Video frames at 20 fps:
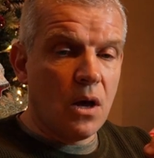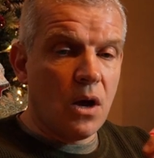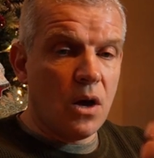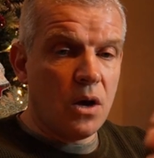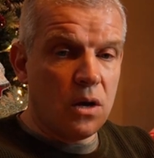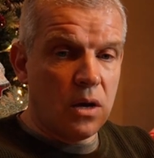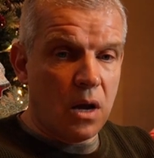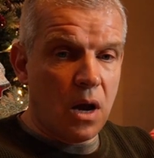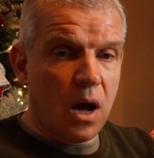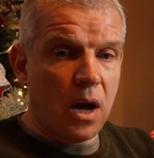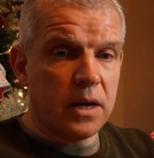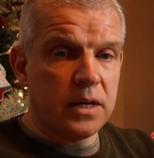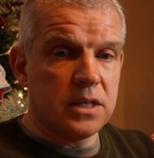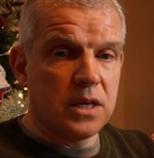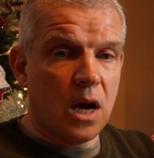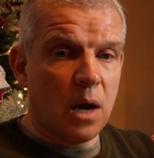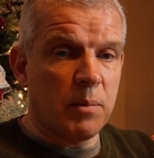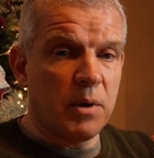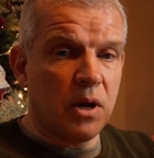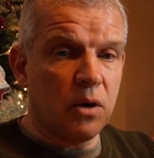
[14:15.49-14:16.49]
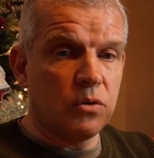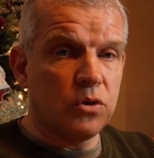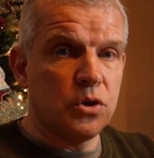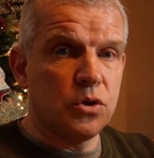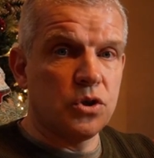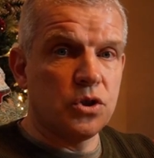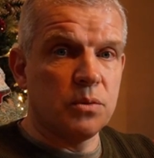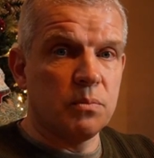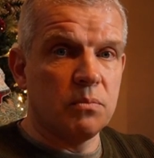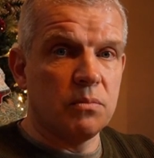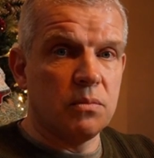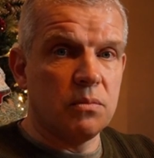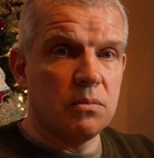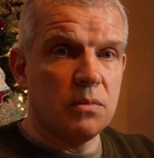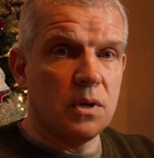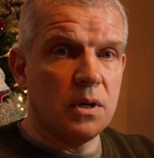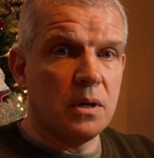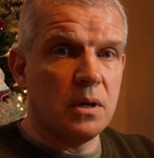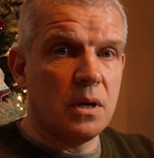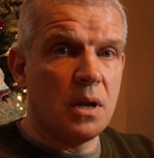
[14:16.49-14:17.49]
at night time and I'll do some
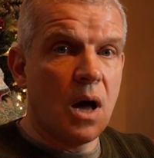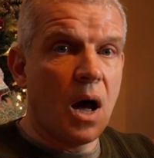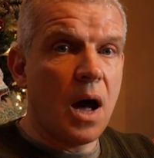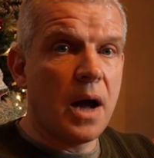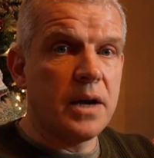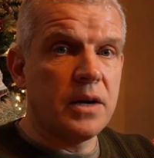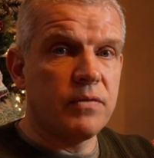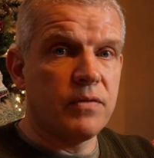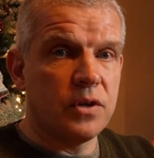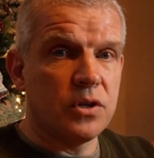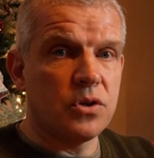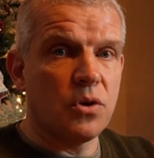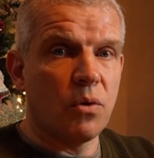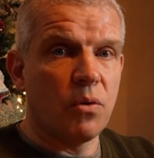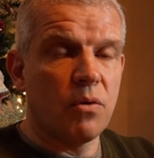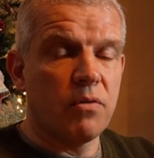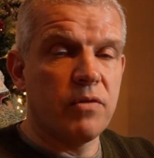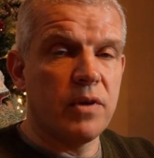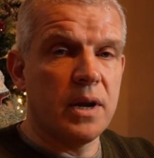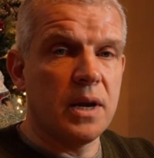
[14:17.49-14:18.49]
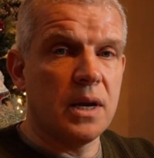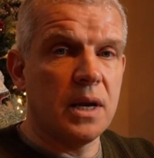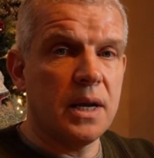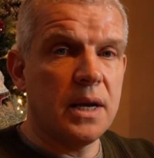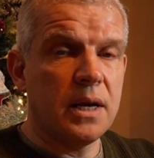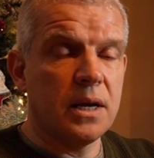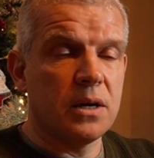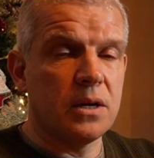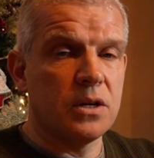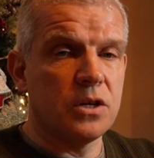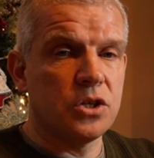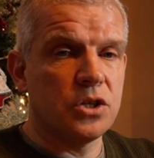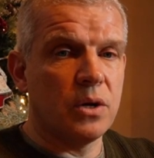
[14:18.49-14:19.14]
night photography in Lincoln.